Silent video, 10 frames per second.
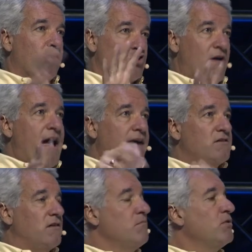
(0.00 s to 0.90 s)

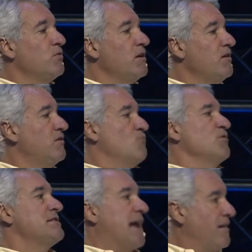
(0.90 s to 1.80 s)
attract employees
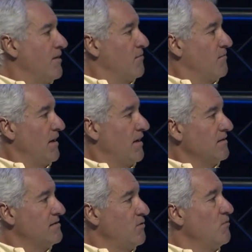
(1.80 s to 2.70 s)
and retain them.
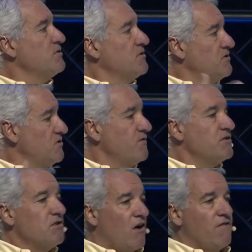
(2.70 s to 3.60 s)
And so it was a
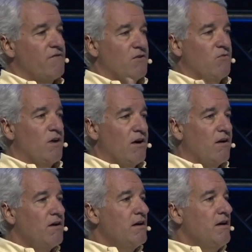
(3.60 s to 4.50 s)
service offered
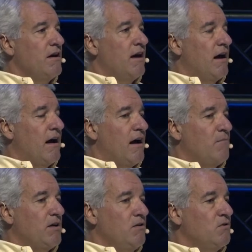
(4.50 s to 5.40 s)
where
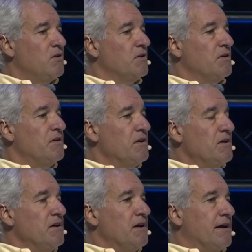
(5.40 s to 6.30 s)
you could
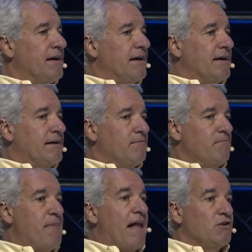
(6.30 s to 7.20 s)

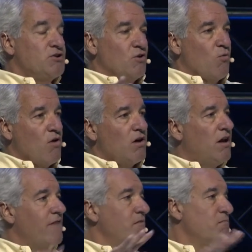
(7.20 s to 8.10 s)
balance your
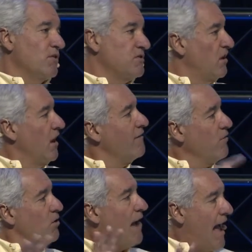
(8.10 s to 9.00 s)
work life and personal
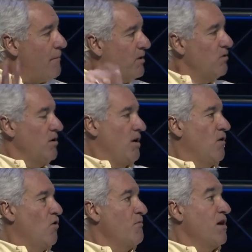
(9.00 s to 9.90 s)
life, where you're happier at
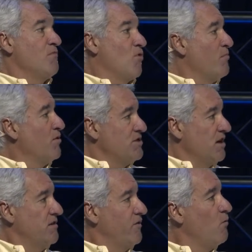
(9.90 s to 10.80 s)
home and more
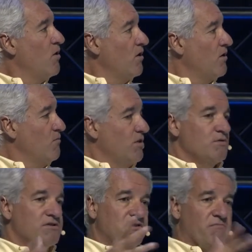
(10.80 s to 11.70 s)
productive at work, where
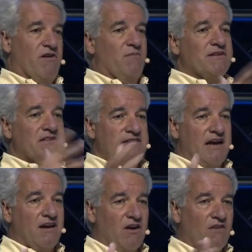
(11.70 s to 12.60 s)
there was a department to
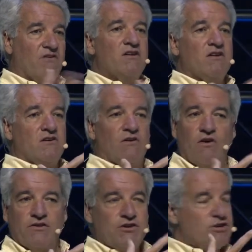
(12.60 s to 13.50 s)
take care of
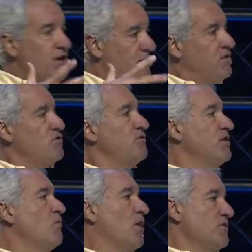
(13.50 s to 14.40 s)
all the shit that you
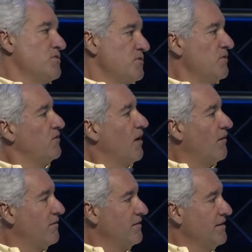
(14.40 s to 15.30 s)
didn't want to do
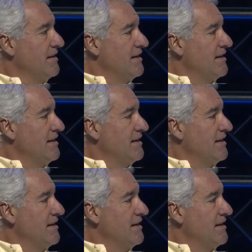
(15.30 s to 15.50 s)
yourself.